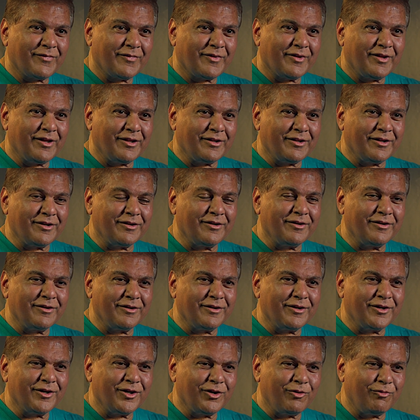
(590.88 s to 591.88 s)
And
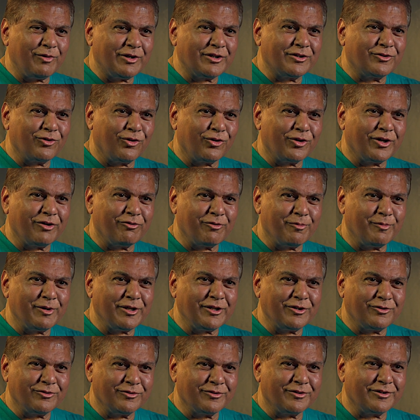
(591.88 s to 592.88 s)
then we told
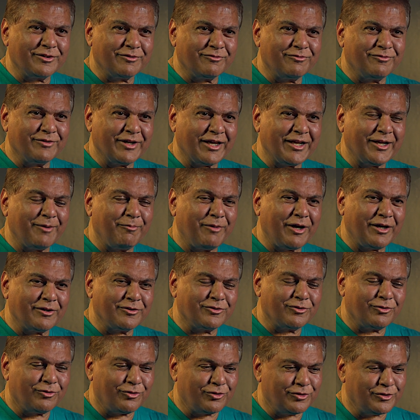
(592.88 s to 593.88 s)
everybody to forget
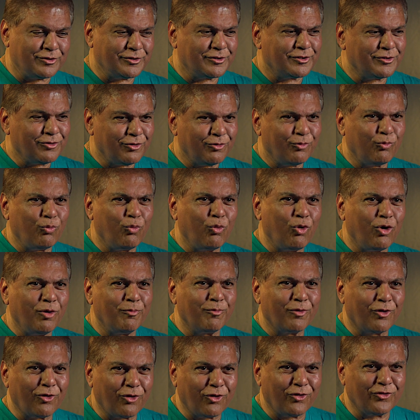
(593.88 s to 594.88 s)
about all the
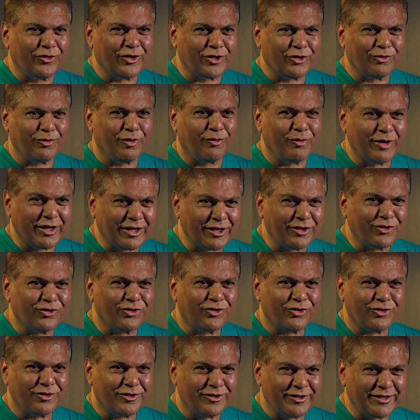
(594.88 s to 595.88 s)
warm clothing you were wearing.
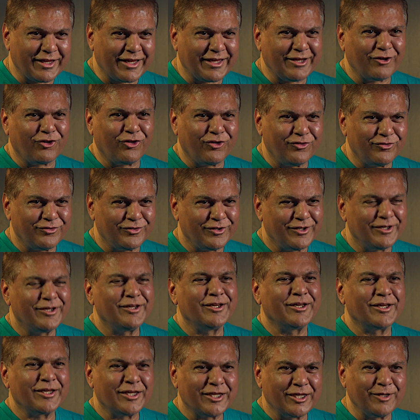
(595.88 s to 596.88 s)
Take it off,
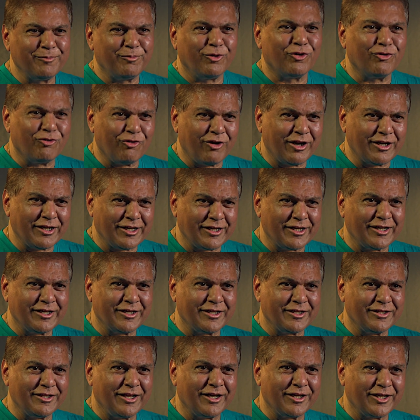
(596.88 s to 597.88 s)
keep on running, and
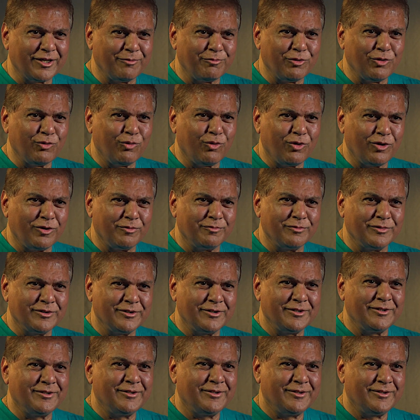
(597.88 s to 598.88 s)
they'll keep you warm.
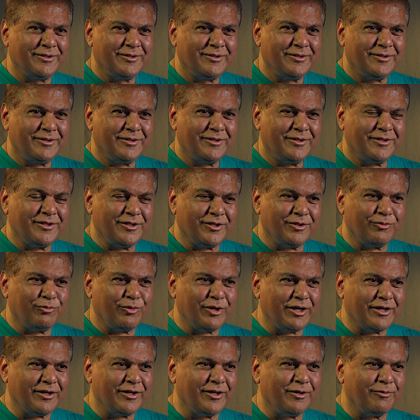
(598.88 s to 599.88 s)

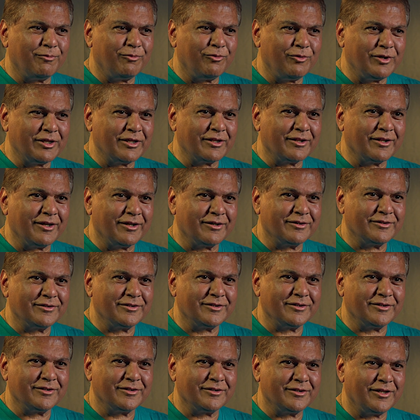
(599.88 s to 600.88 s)
We ended up winning
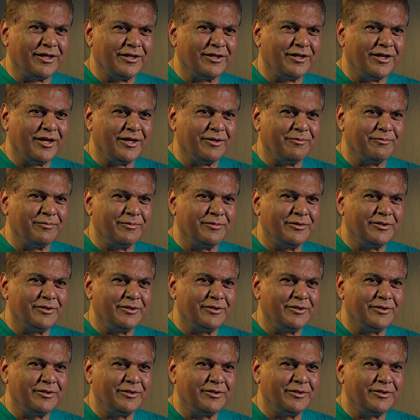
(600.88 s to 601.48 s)
that game.